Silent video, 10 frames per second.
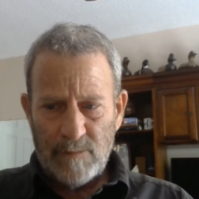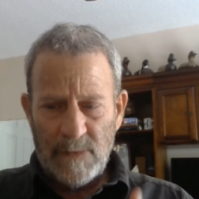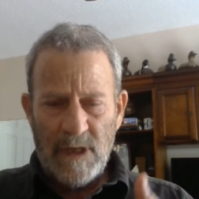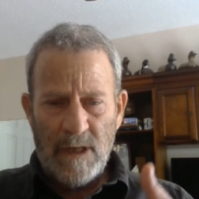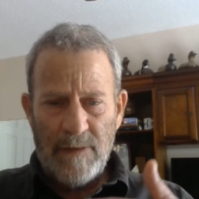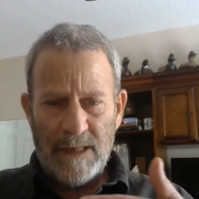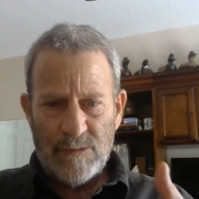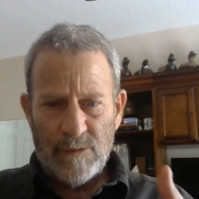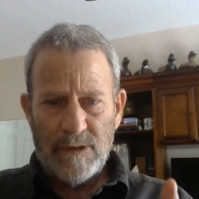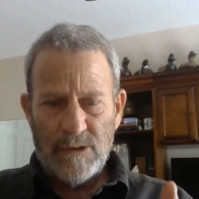And that's
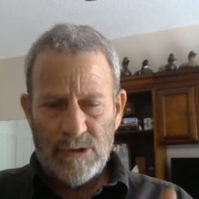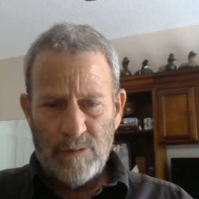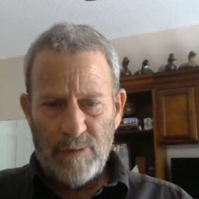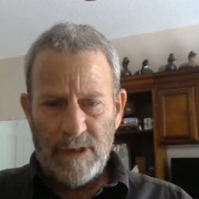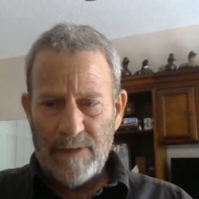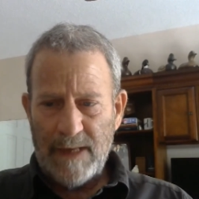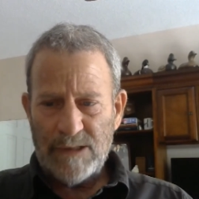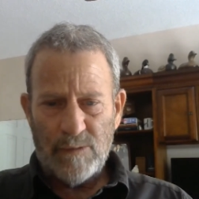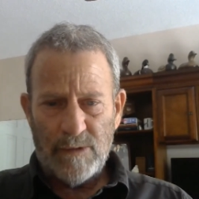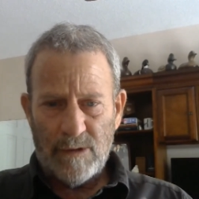what it should be. And
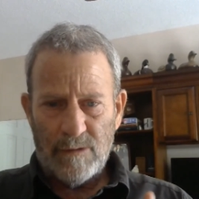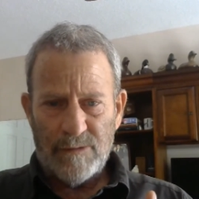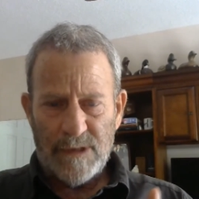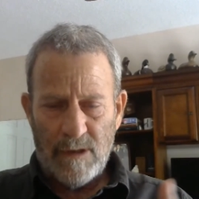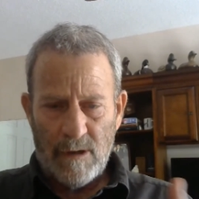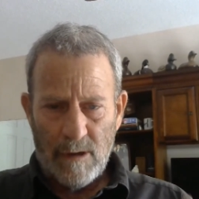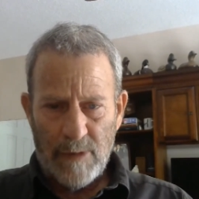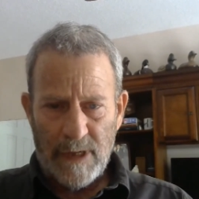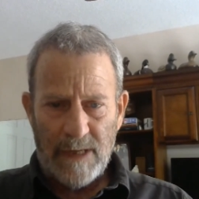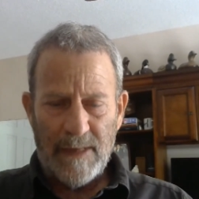that's when the earth's in
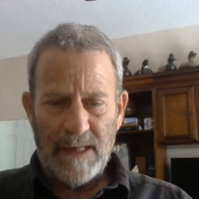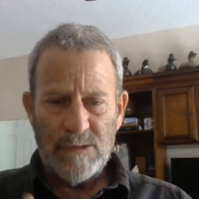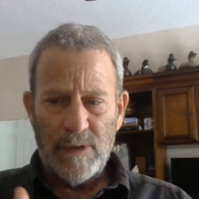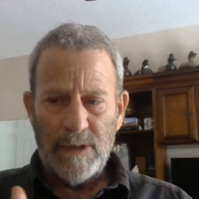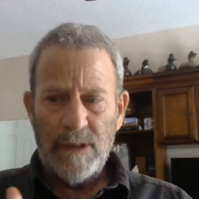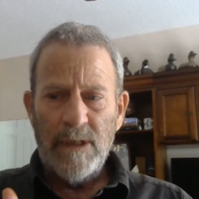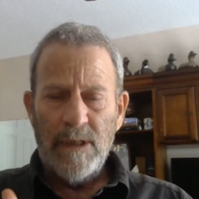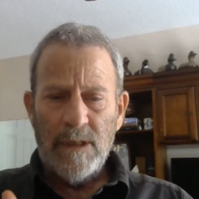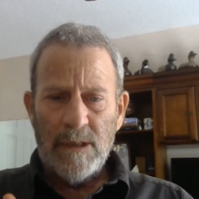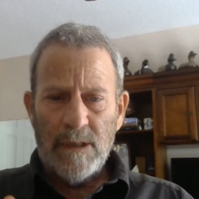harmony. And that's when
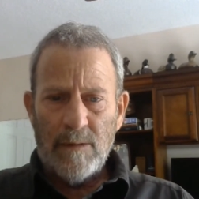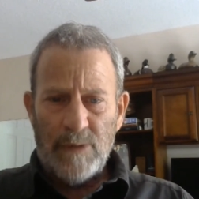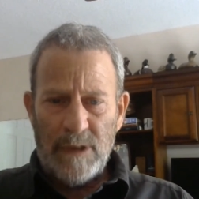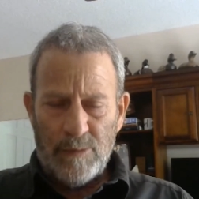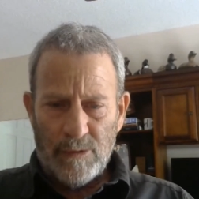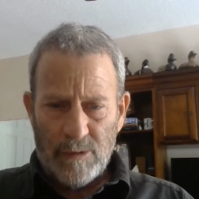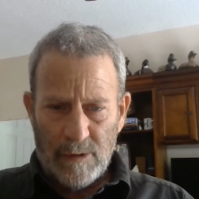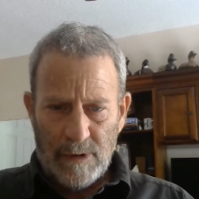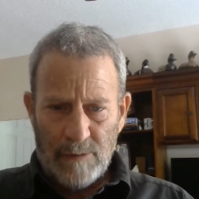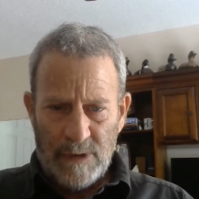people
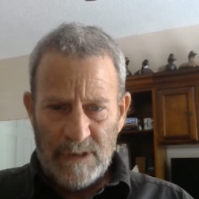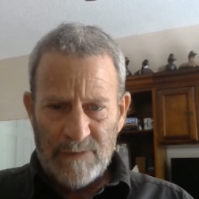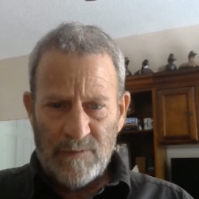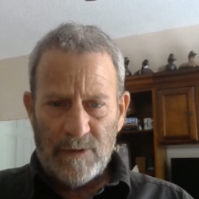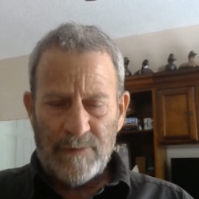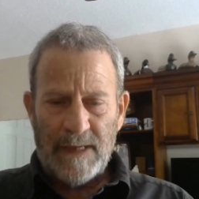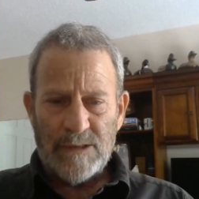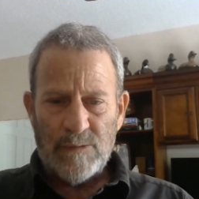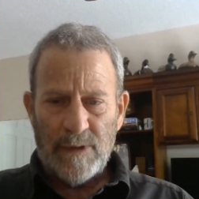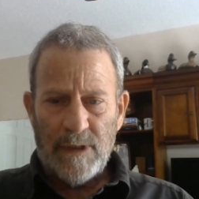are peaceful. And
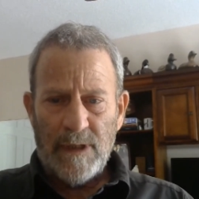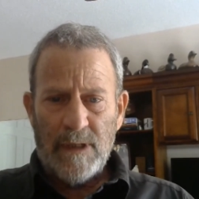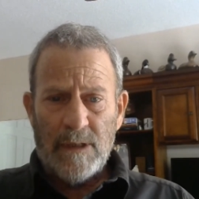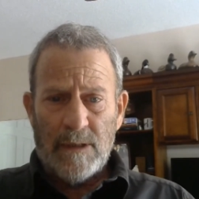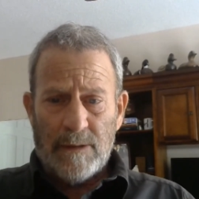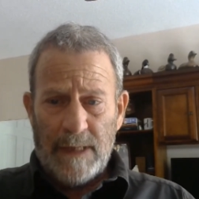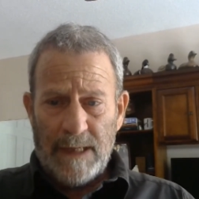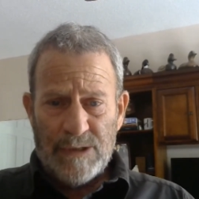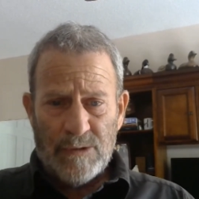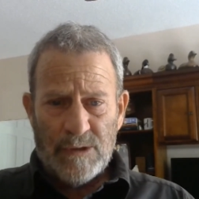that's when
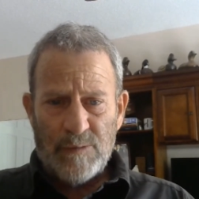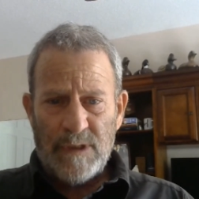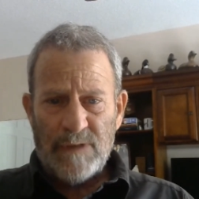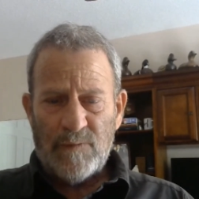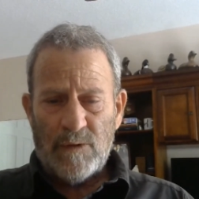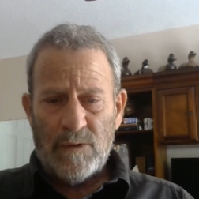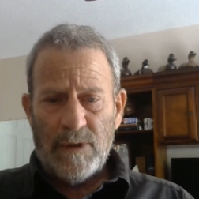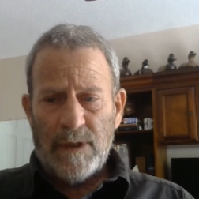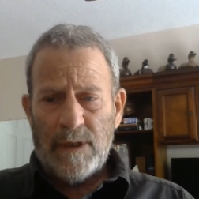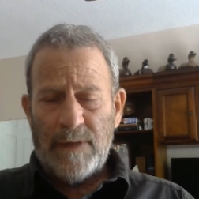nature is peaceful.
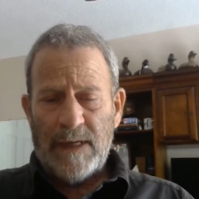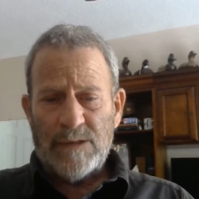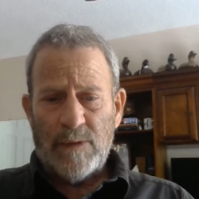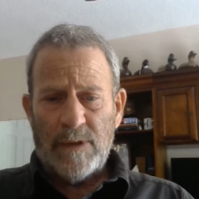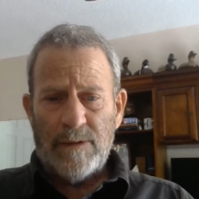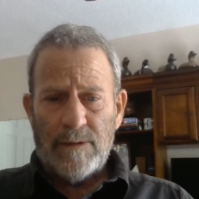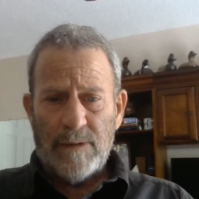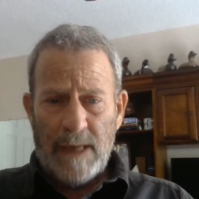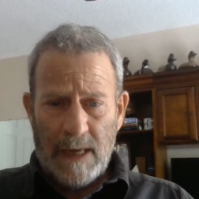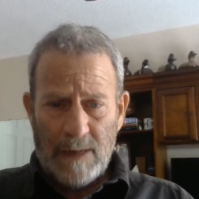And that's when
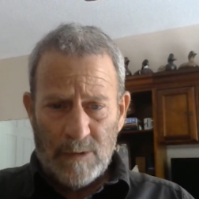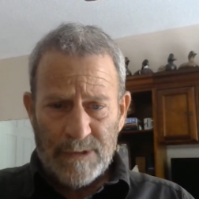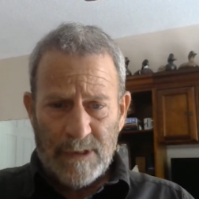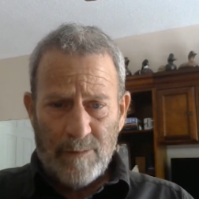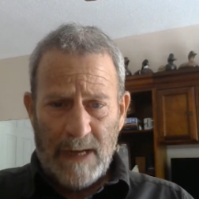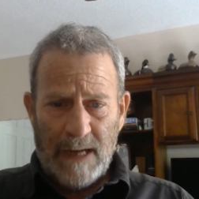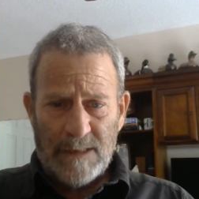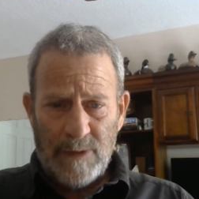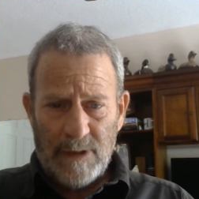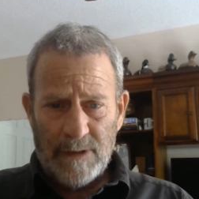the animals come back
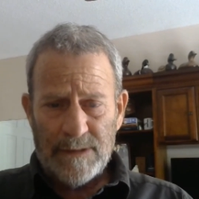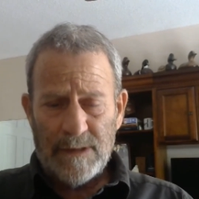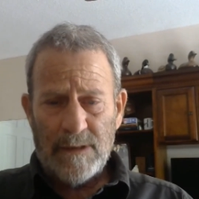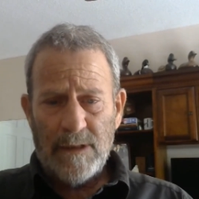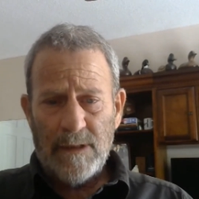to be hunted.